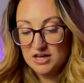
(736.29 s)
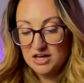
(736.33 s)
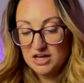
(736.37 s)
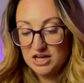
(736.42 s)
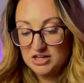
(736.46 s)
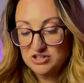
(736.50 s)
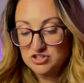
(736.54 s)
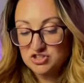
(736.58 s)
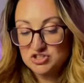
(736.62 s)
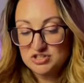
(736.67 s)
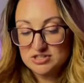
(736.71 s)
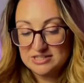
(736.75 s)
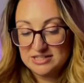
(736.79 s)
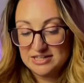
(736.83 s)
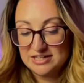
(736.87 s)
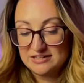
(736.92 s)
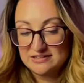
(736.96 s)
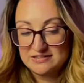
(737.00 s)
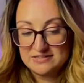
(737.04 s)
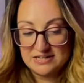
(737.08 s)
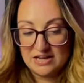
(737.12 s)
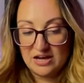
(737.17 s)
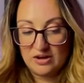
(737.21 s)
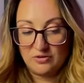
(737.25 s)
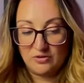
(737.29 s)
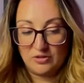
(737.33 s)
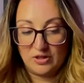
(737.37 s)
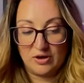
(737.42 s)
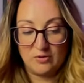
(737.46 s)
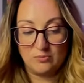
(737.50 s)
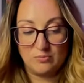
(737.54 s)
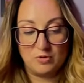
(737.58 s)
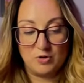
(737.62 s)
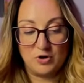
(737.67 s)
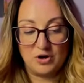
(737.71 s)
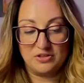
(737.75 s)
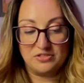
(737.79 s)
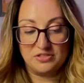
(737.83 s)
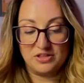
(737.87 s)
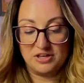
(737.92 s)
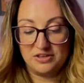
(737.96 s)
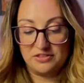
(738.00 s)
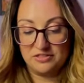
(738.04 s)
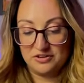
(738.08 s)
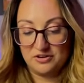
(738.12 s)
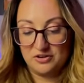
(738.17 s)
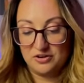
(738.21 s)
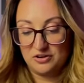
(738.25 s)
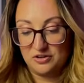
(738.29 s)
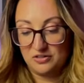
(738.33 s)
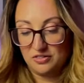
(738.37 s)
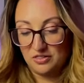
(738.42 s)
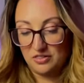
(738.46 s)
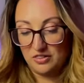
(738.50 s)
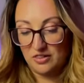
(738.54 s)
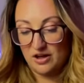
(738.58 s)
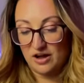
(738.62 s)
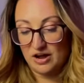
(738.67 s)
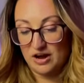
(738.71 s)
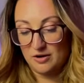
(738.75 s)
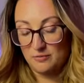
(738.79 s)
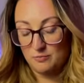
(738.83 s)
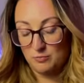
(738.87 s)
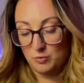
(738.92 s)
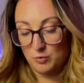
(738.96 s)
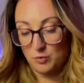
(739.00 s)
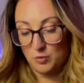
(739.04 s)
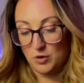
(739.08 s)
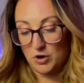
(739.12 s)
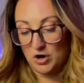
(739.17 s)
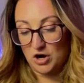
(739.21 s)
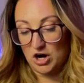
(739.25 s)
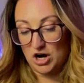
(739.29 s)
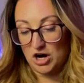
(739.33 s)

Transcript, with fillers: it just stands out a lot more. I think they're a lot more